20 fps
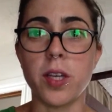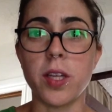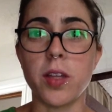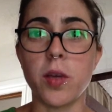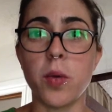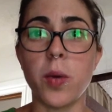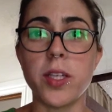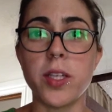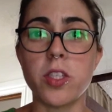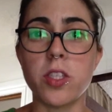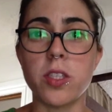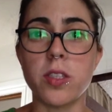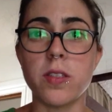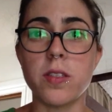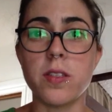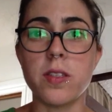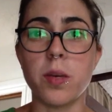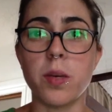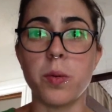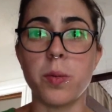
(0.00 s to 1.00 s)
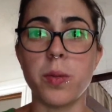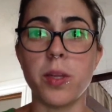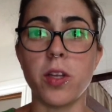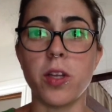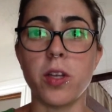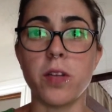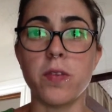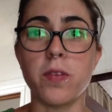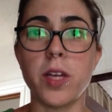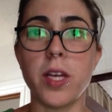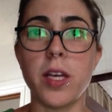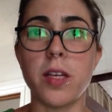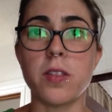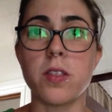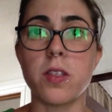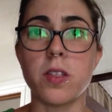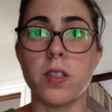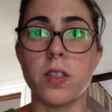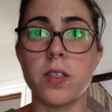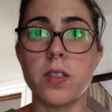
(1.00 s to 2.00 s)
the questions that we'll be looking for
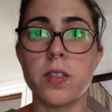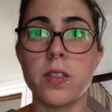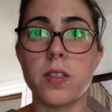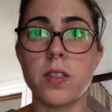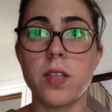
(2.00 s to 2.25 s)
answers.